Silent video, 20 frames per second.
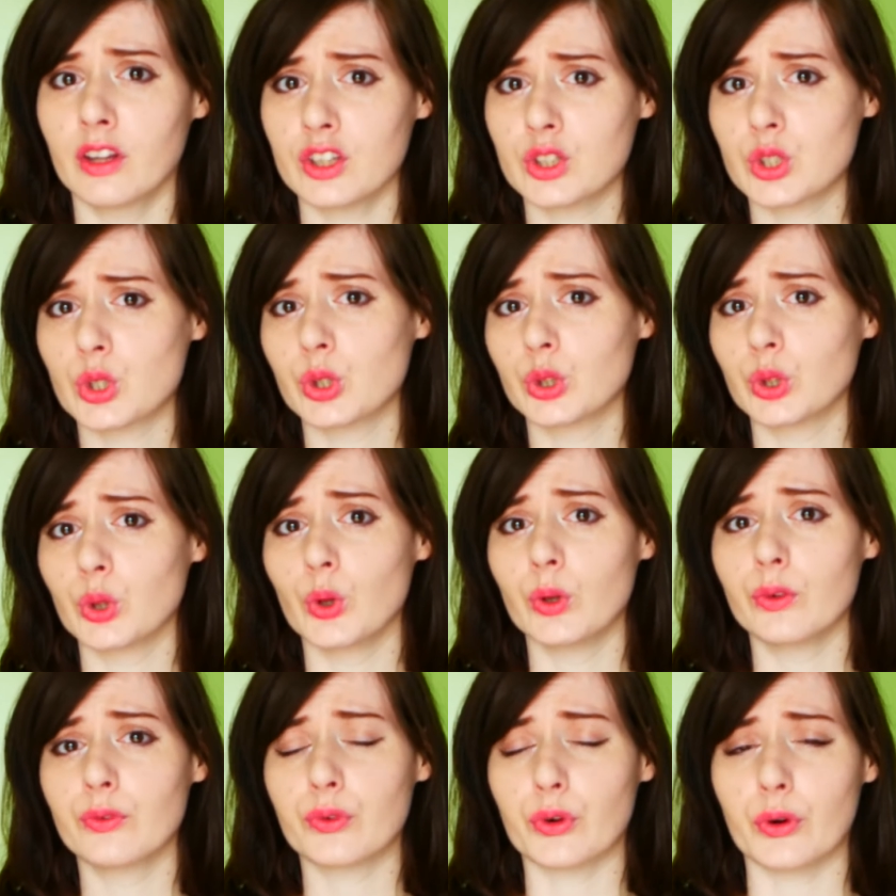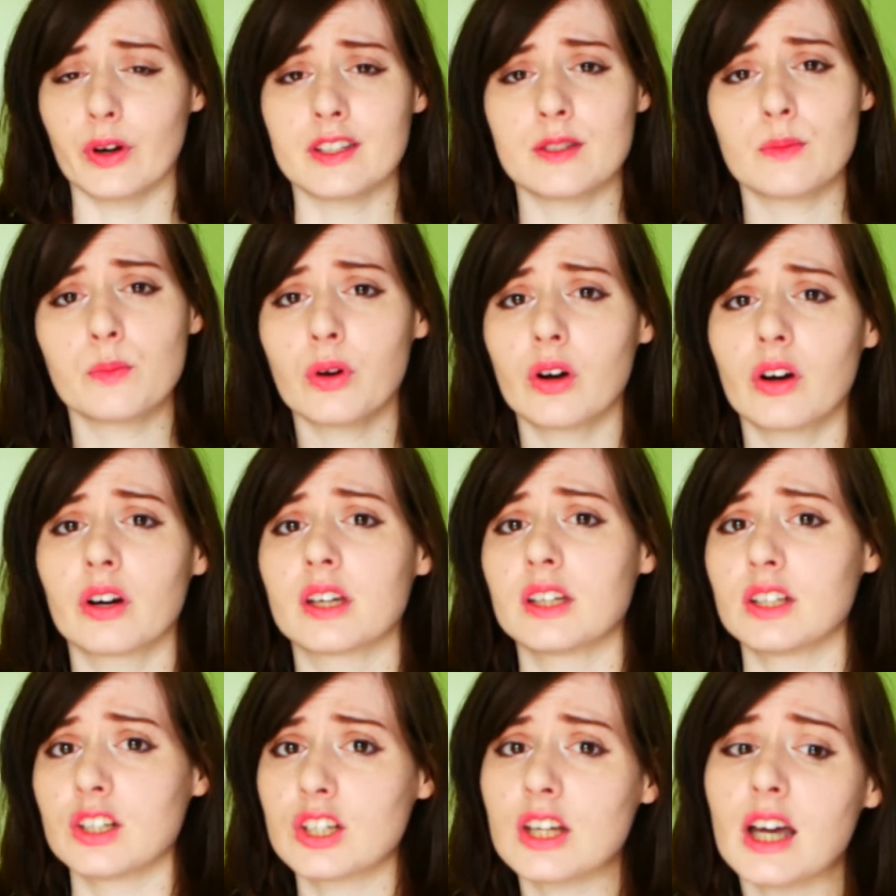national forest
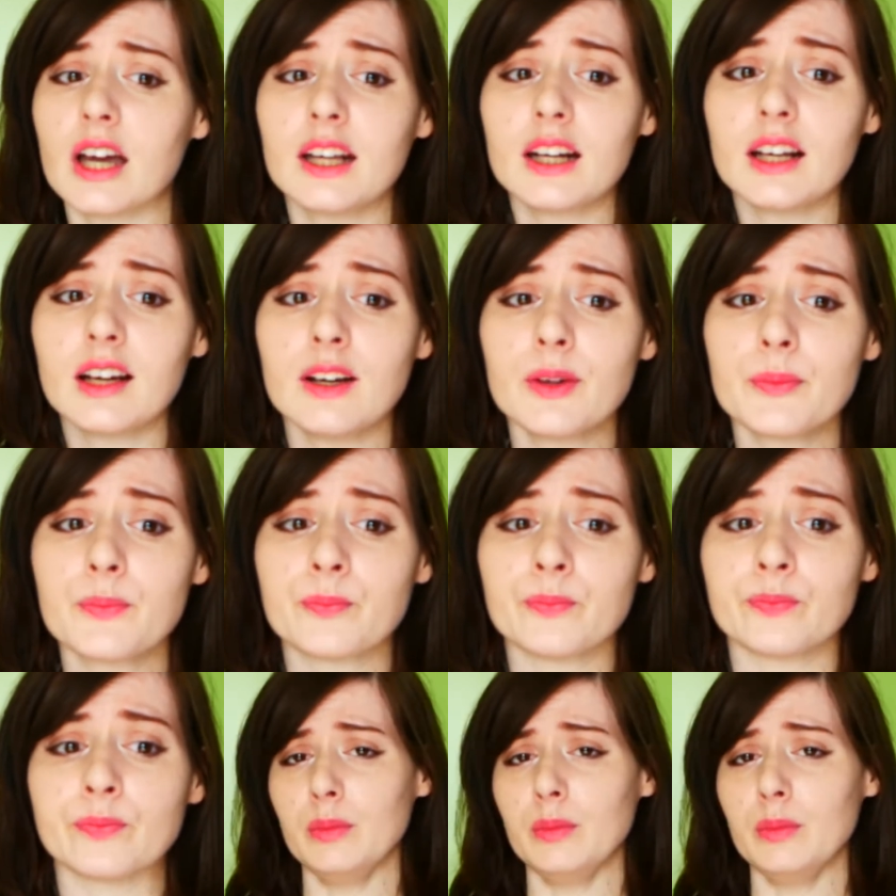park in China.